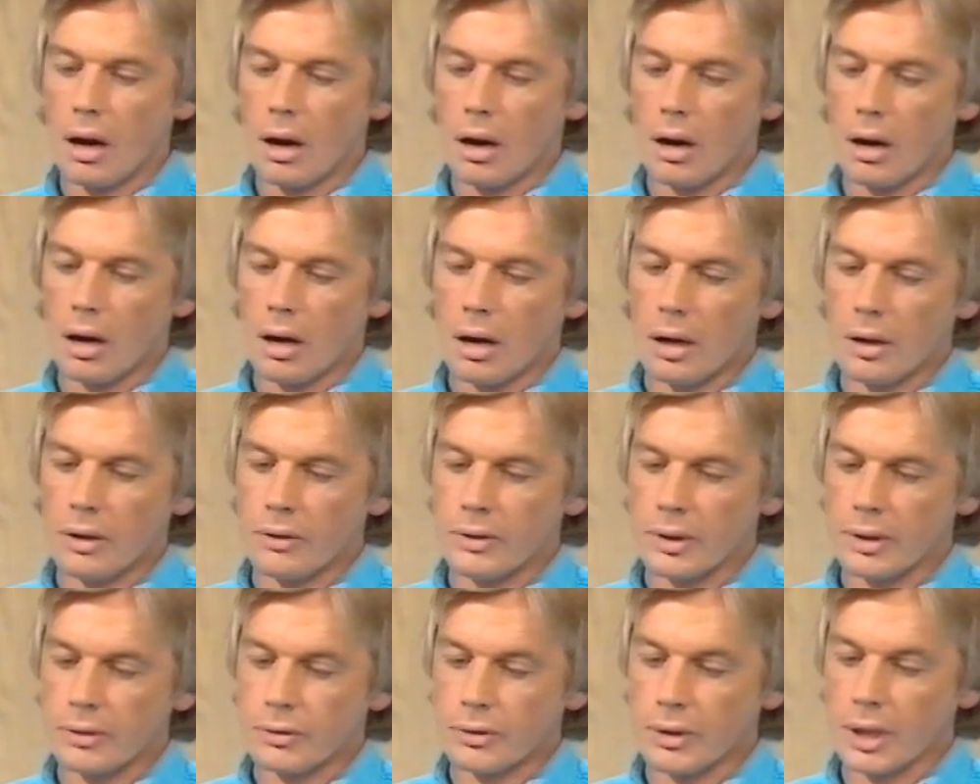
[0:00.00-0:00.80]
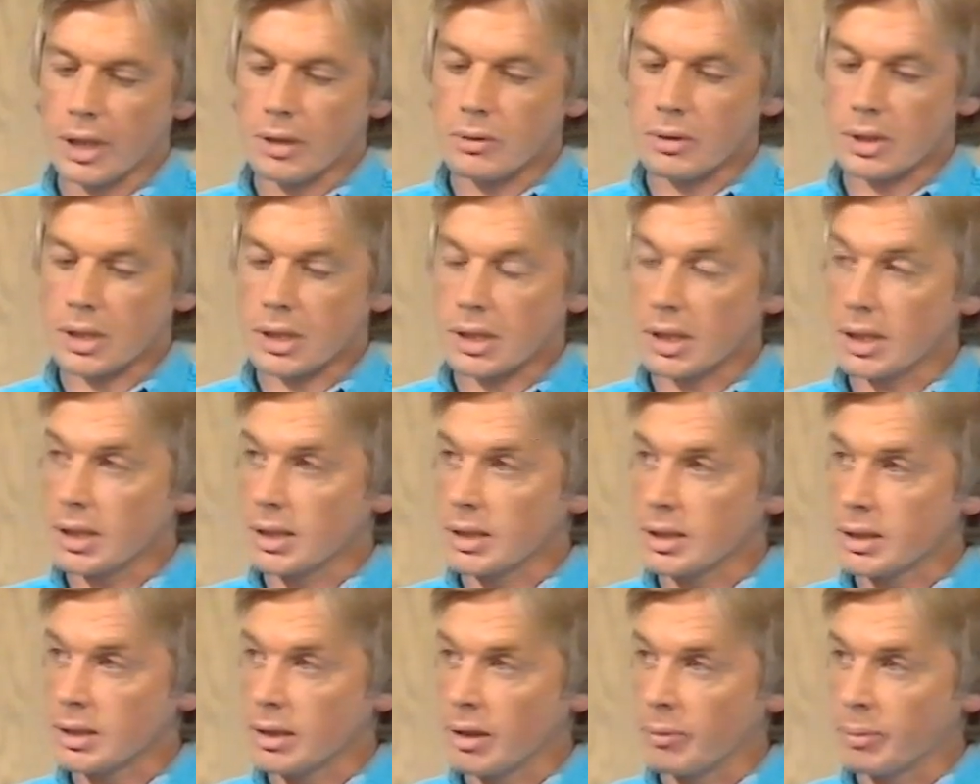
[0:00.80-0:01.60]
are the
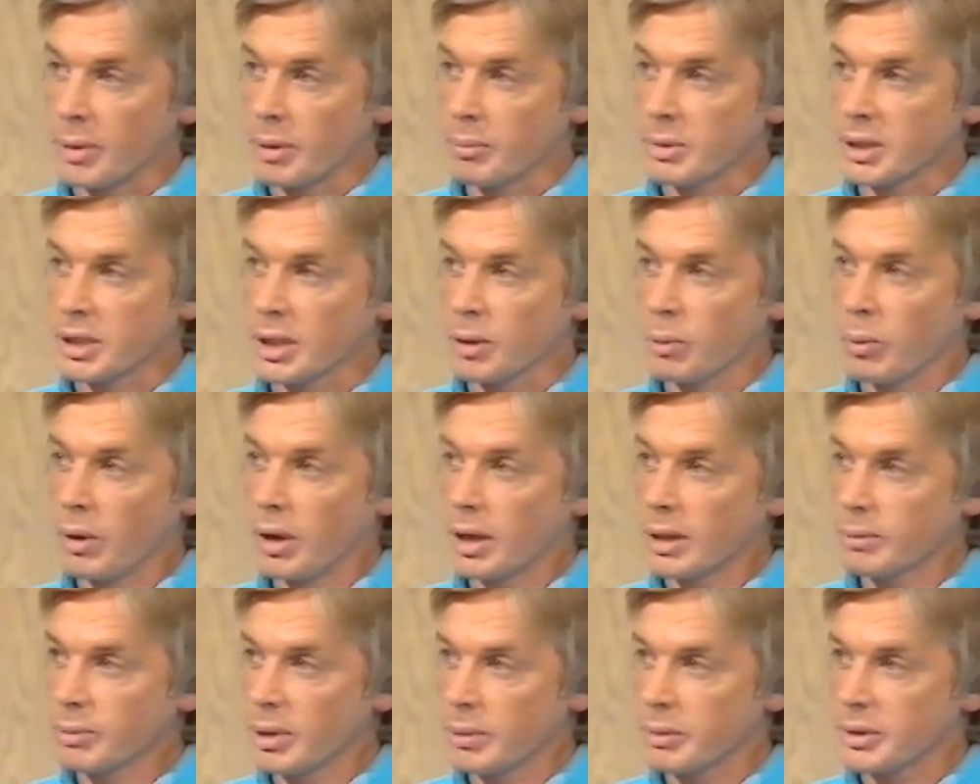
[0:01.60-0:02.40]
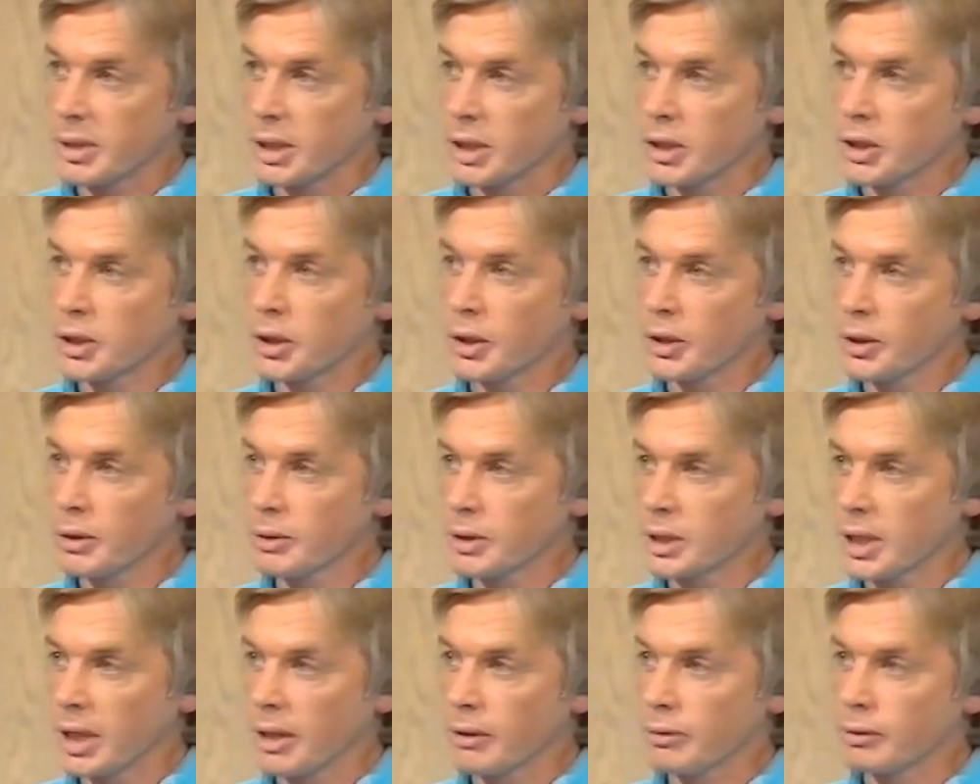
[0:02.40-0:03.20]
frequencies of BBC One, BBC
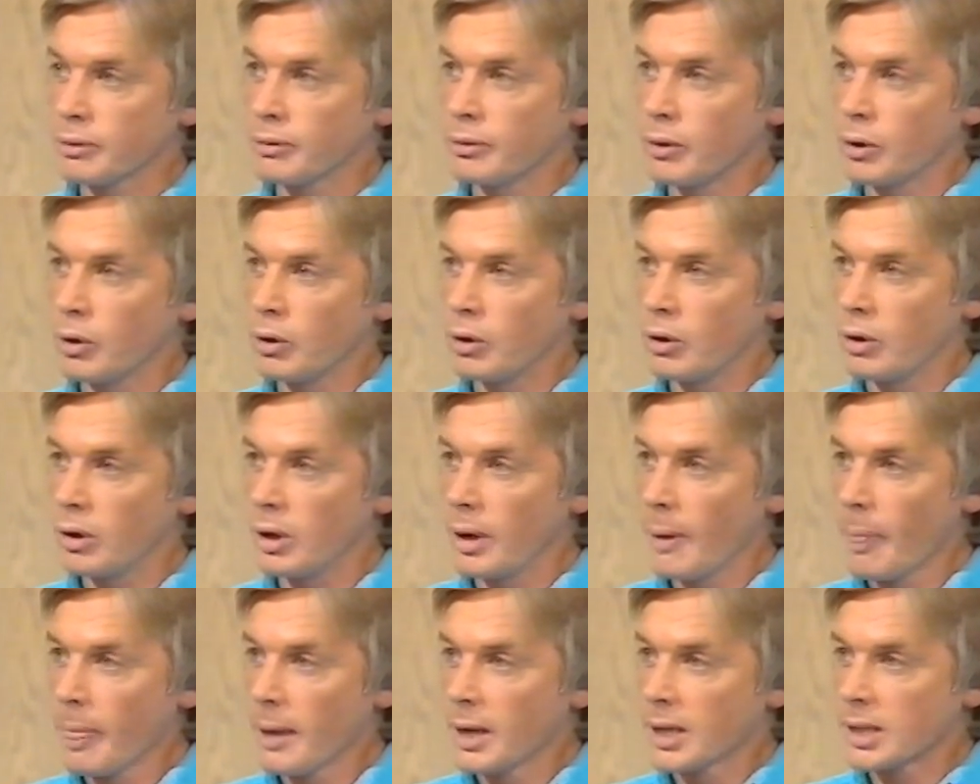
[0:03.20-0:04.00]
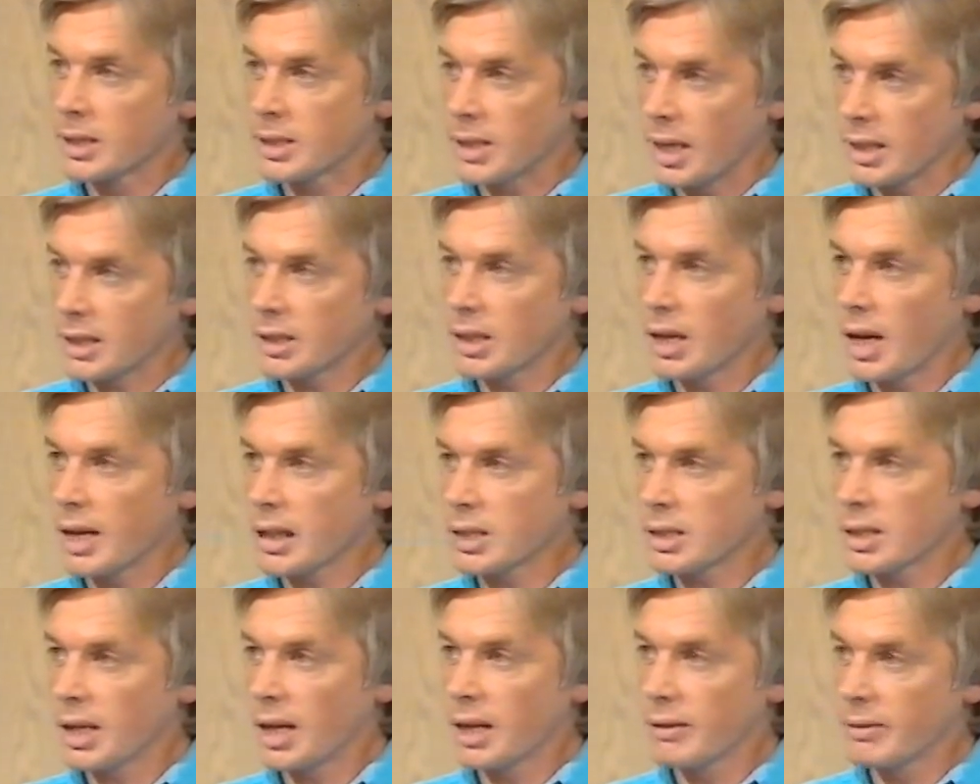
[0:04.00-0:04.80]
Two, Channel 4,
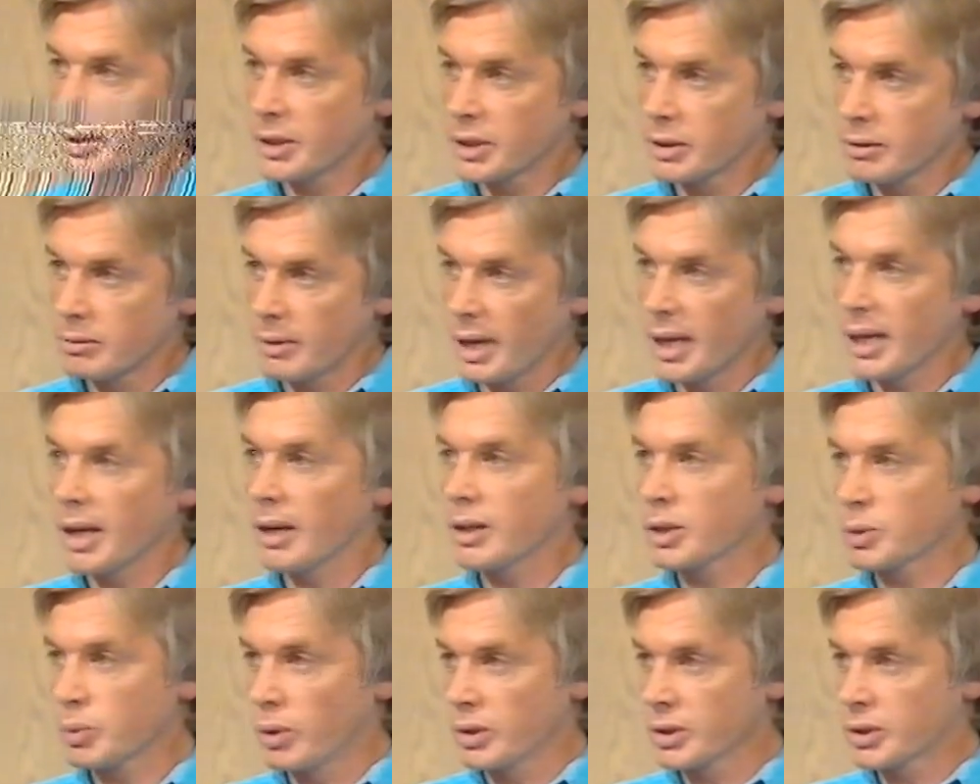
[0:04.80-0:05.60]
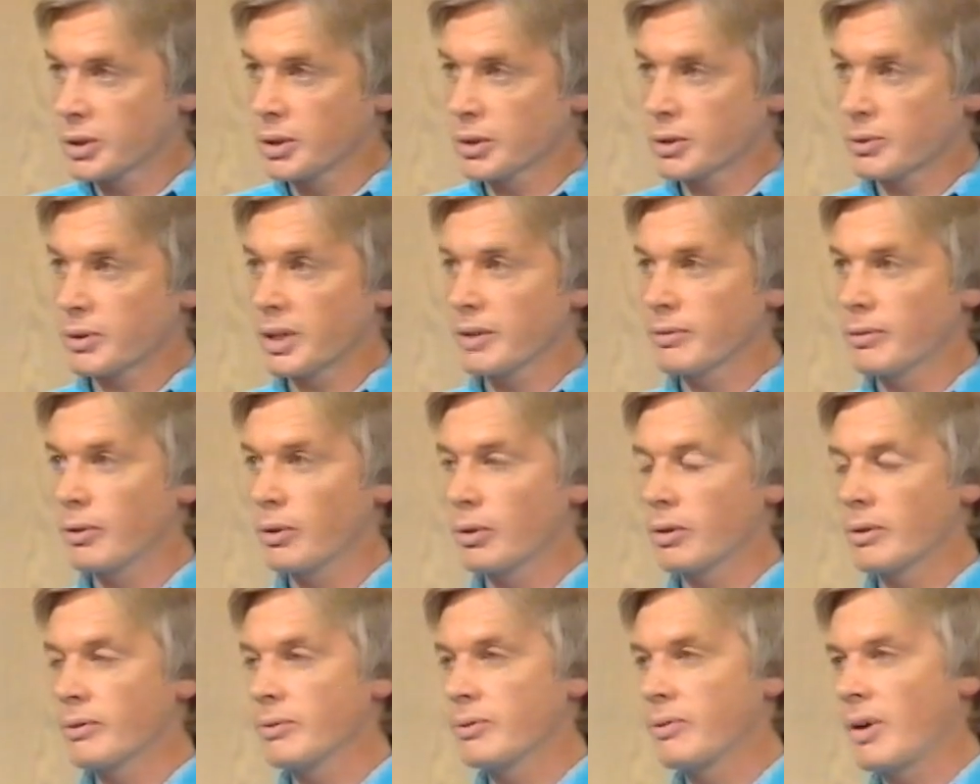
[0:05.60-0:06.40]
satellite television, radios 1, 2, 3,
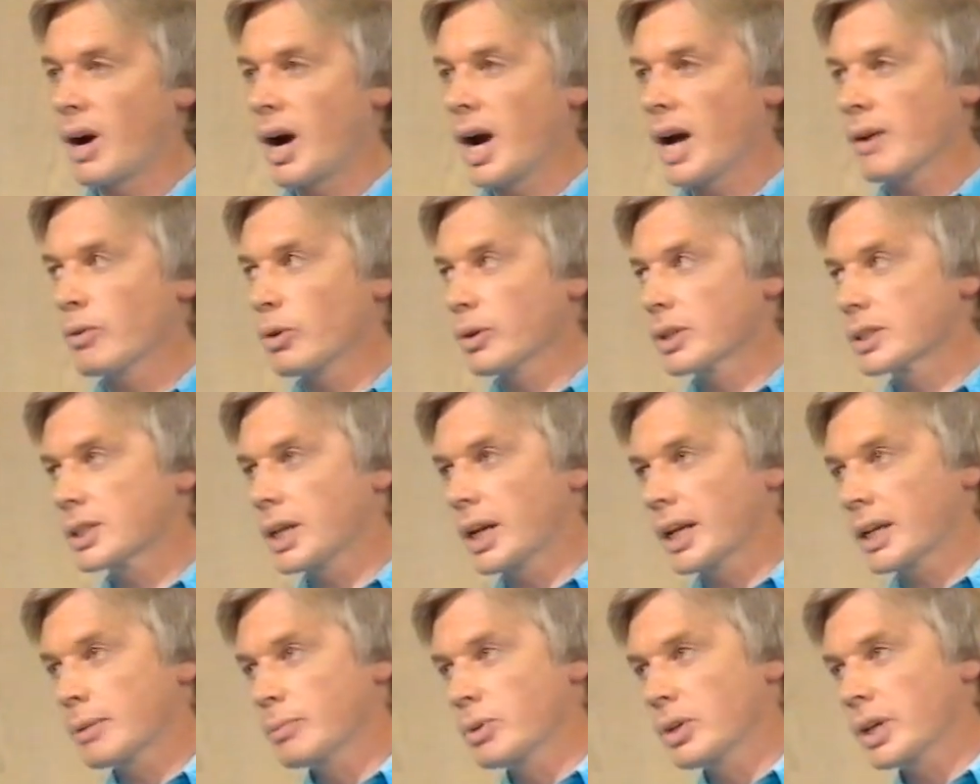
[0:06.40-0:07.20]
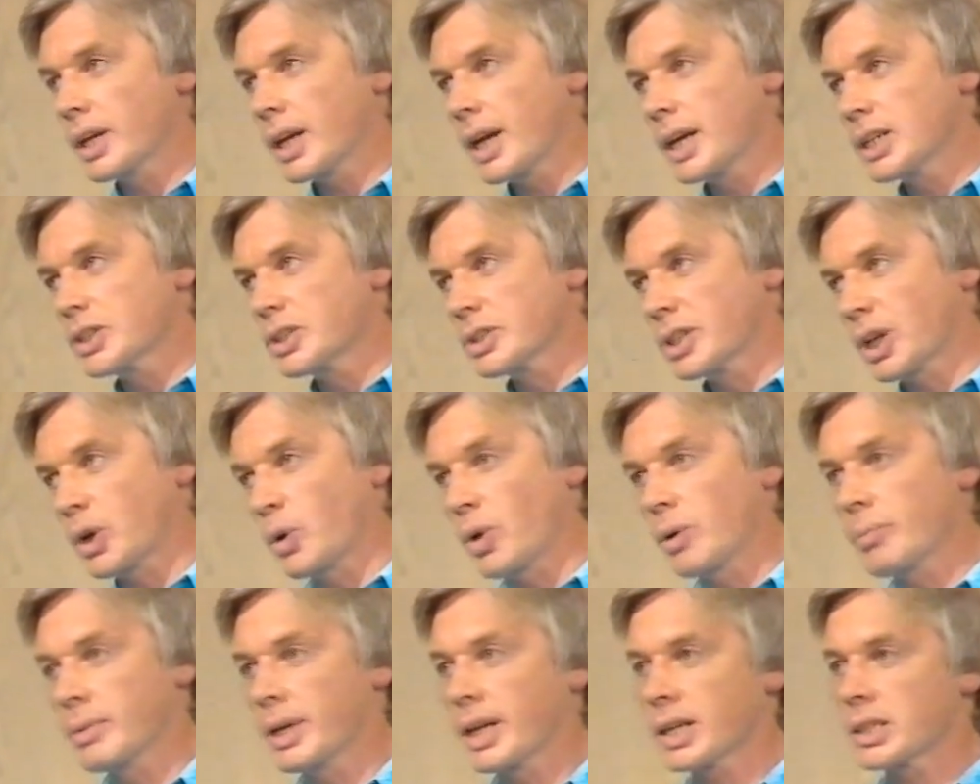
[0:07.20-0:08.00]
4 and 5, all the telecommunications
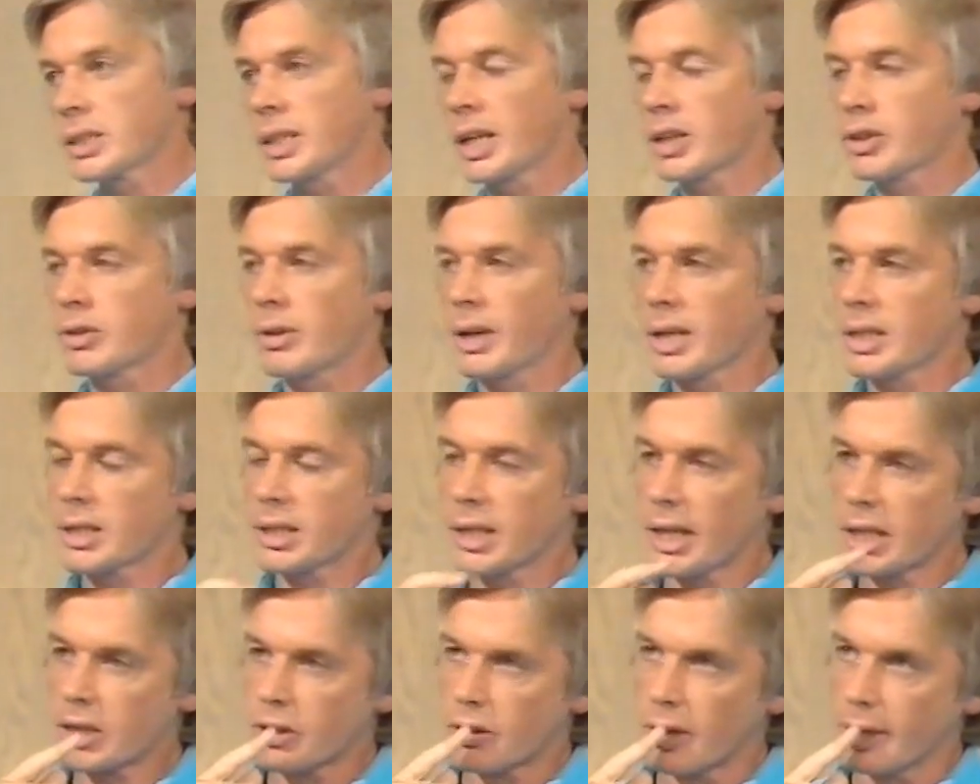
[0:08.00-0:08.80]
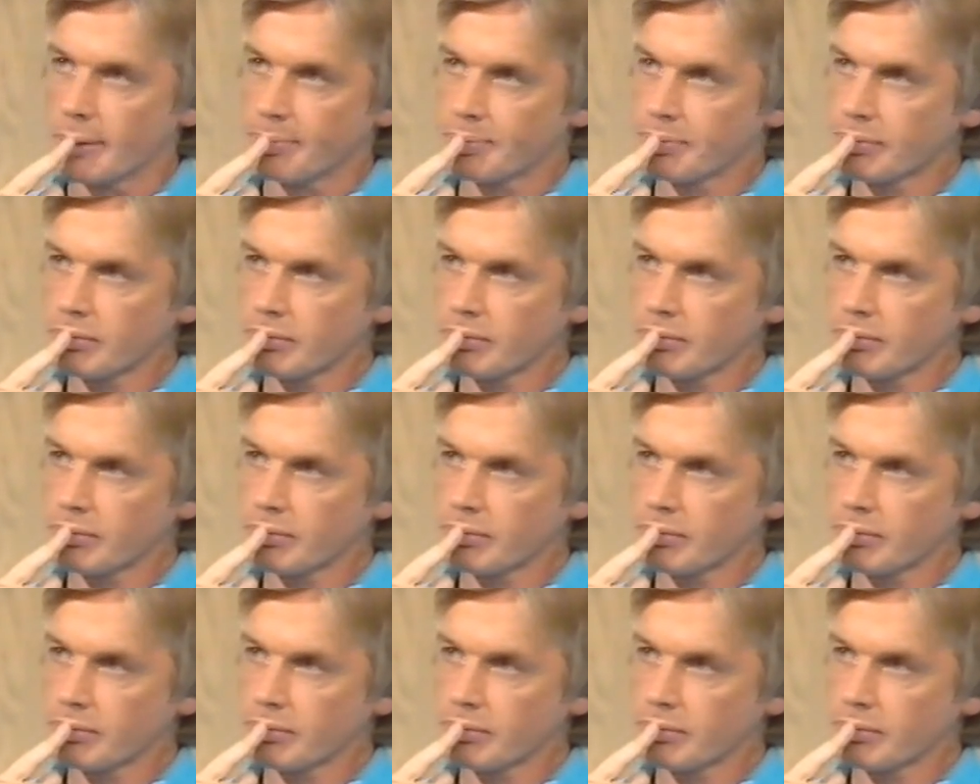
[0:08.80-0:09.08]
equipment, etc., etc.